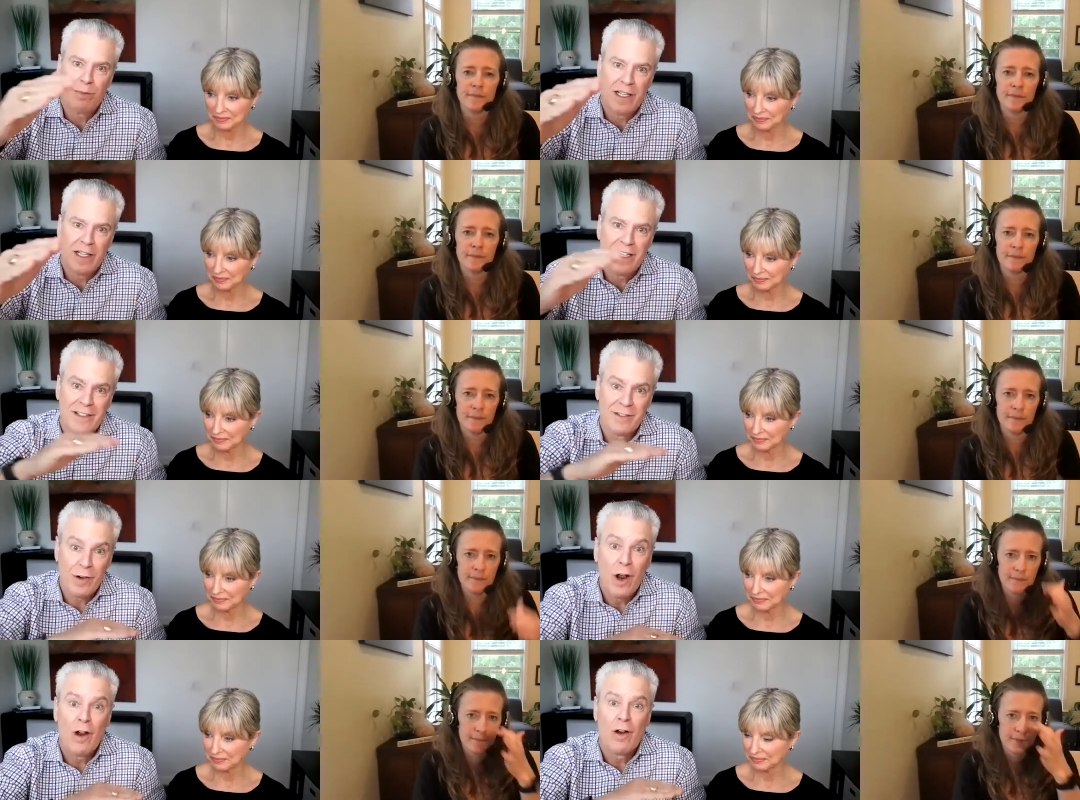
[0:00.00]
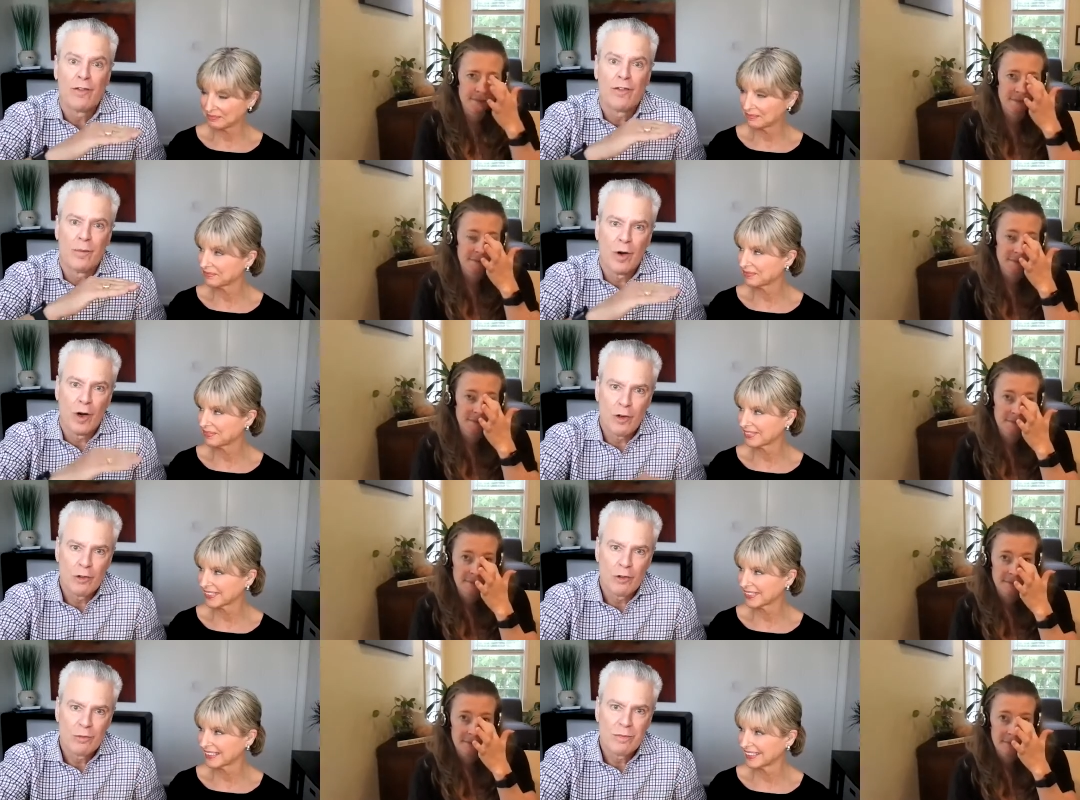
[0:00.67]
Speaker 1: plan from
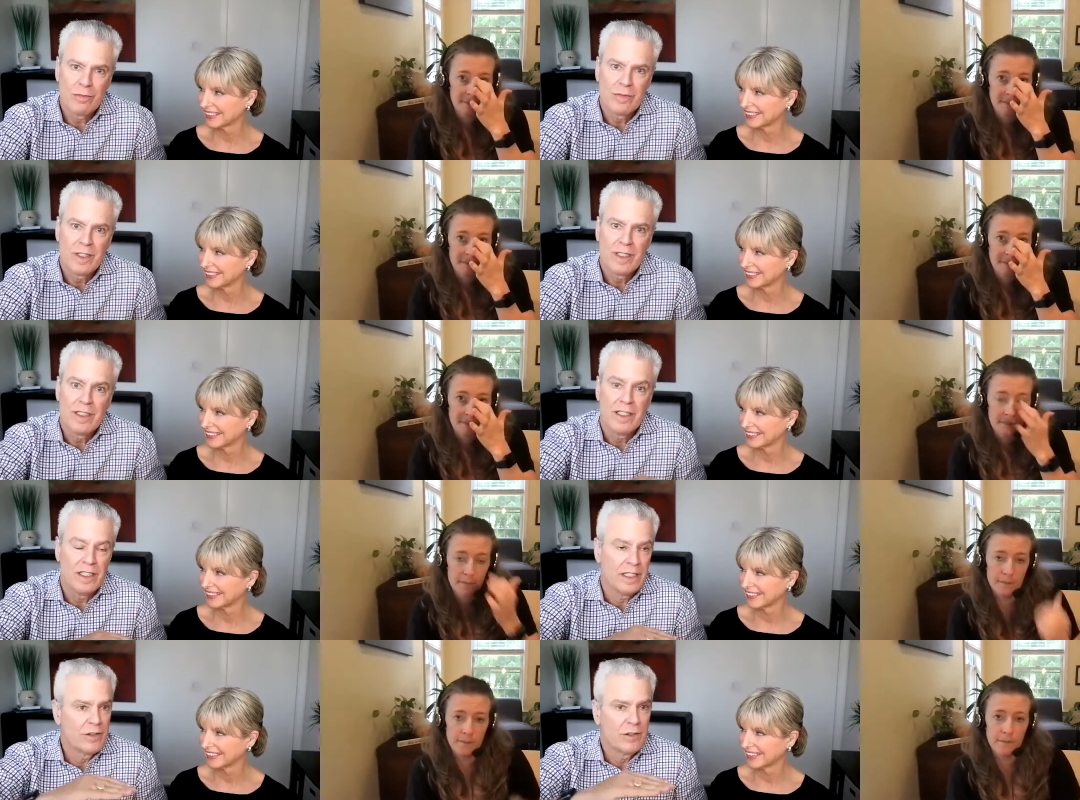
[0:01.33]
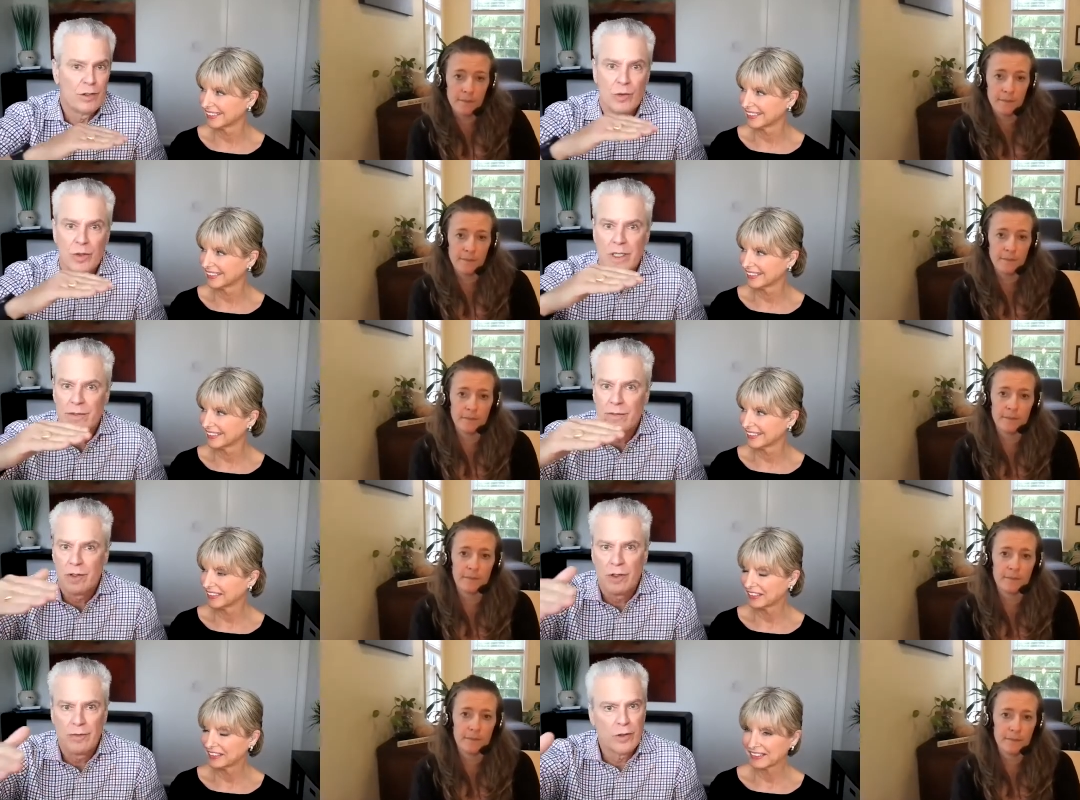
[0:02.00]
home into whatever
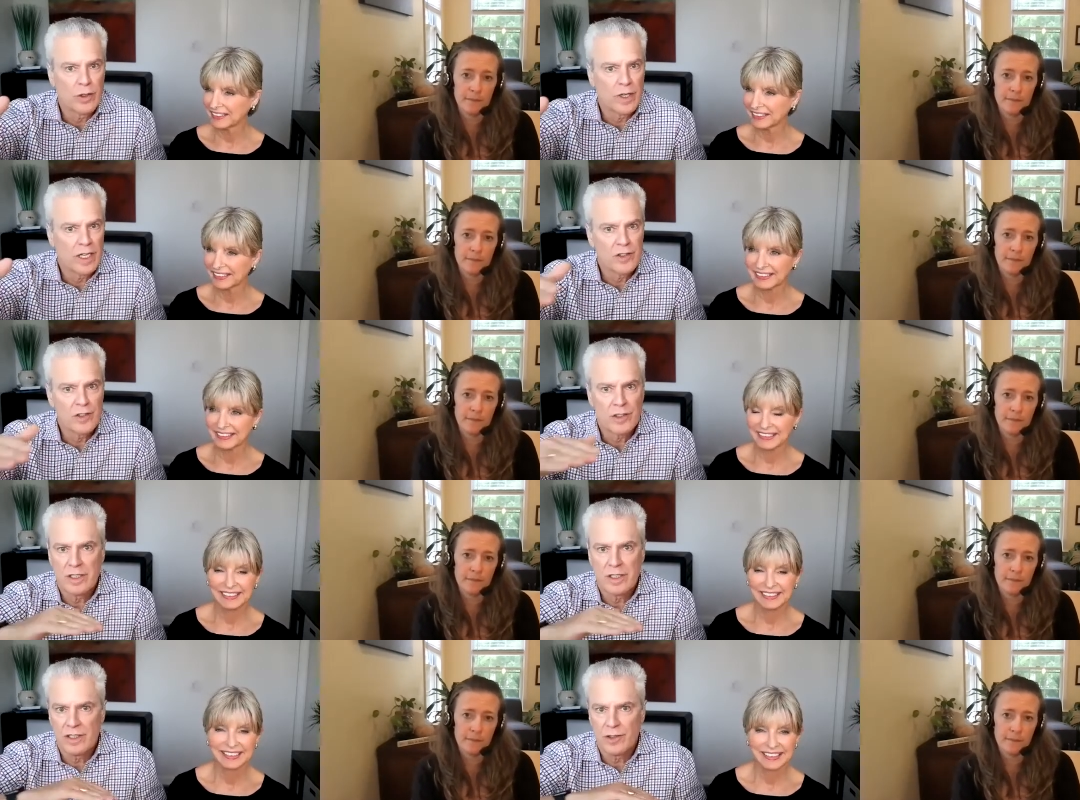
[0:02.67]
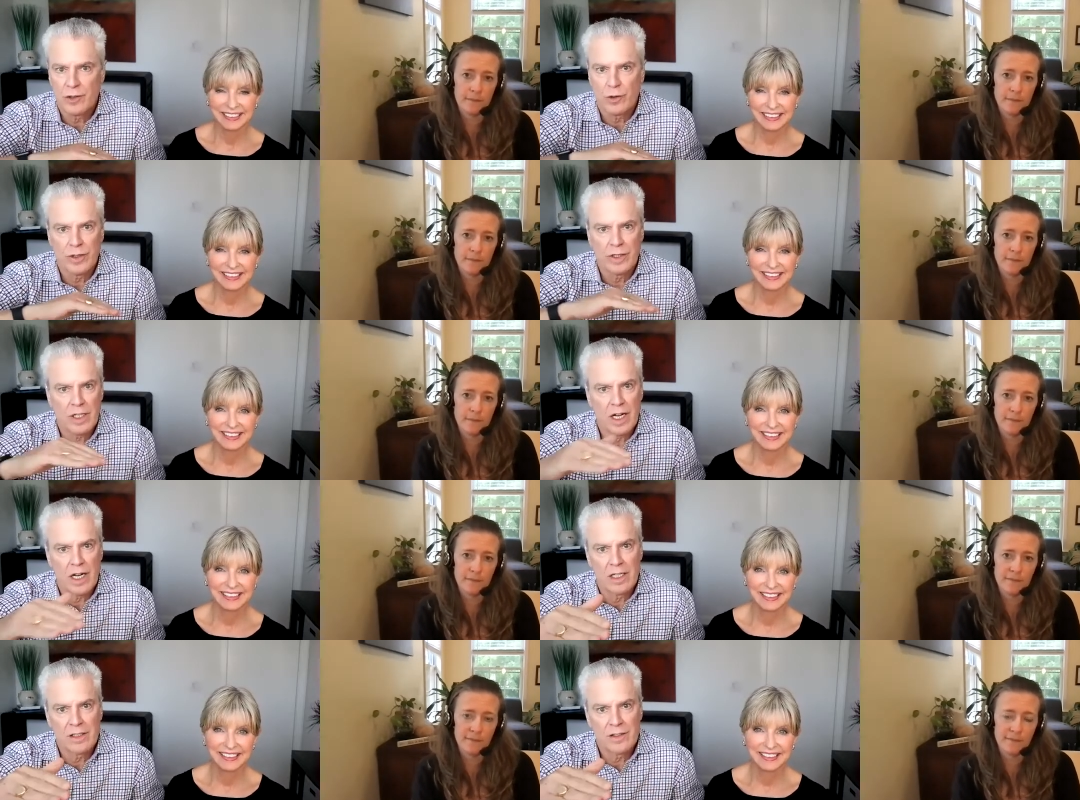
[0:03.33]
their vocation is or into
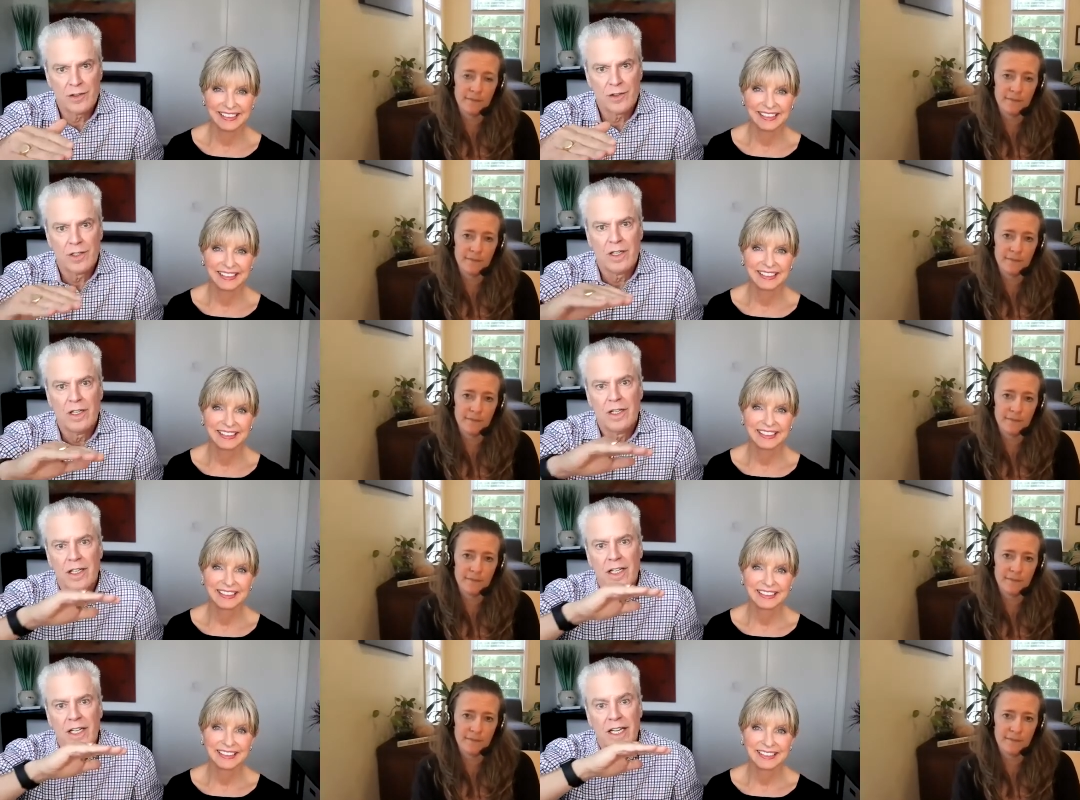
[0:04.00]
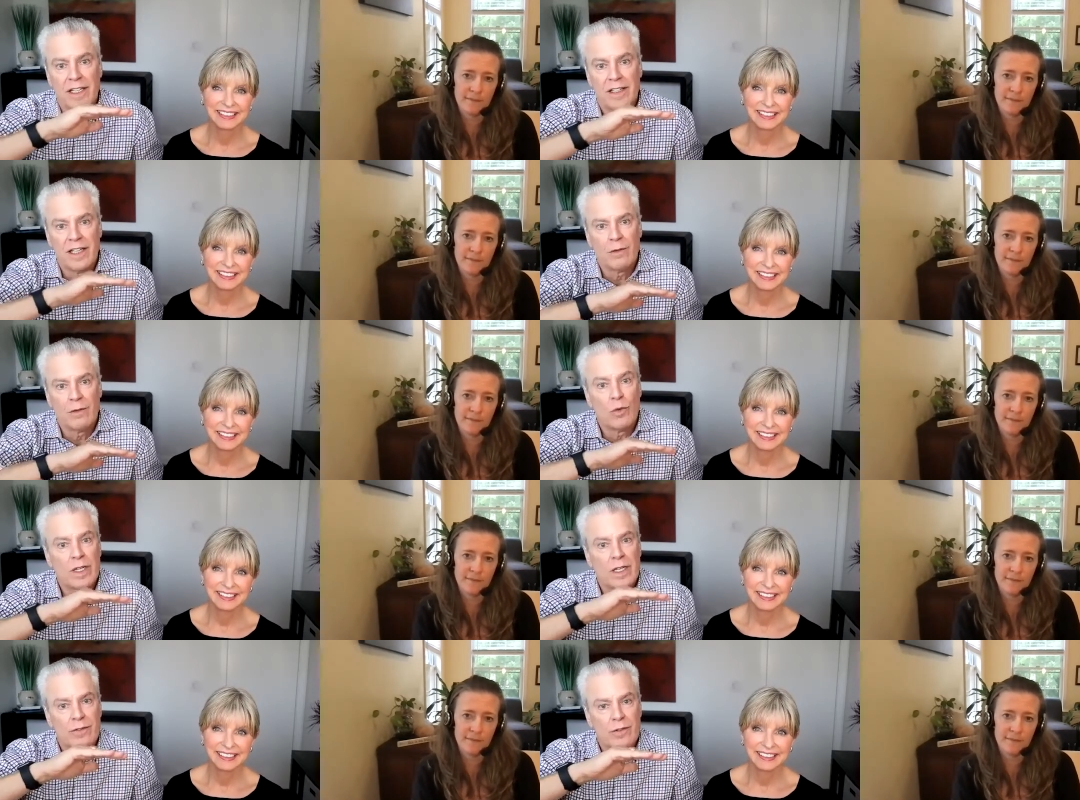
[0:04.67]
college. And then
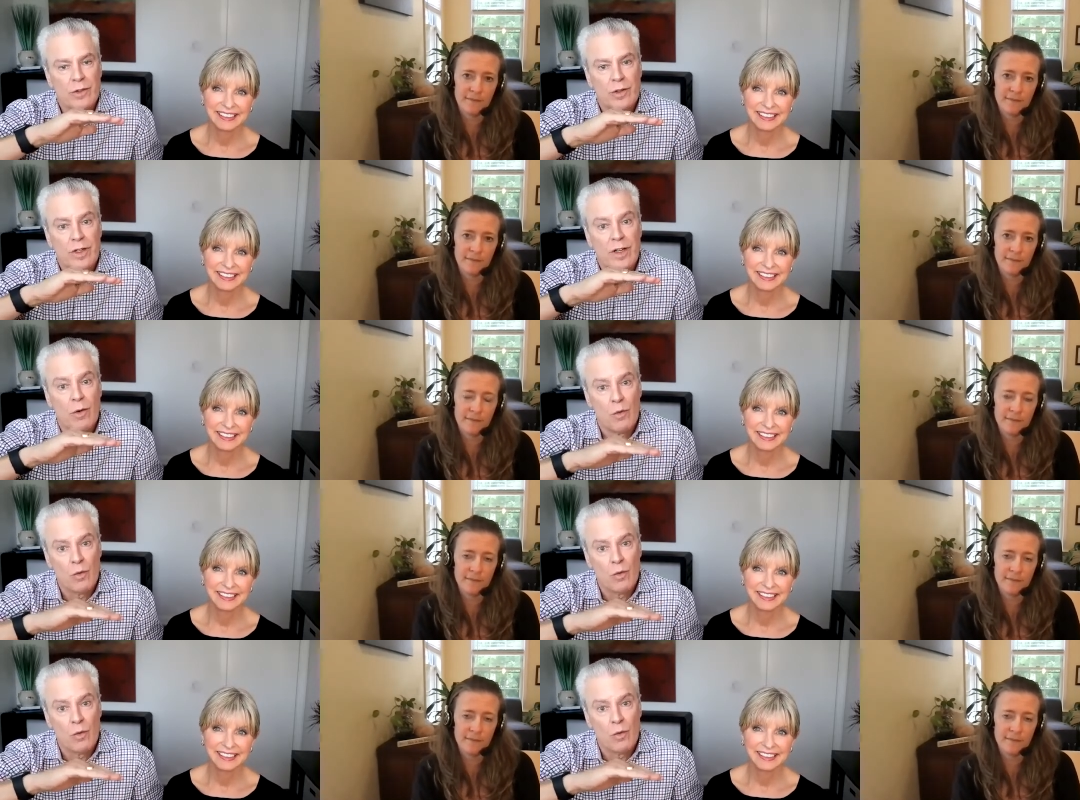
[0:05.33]
whatever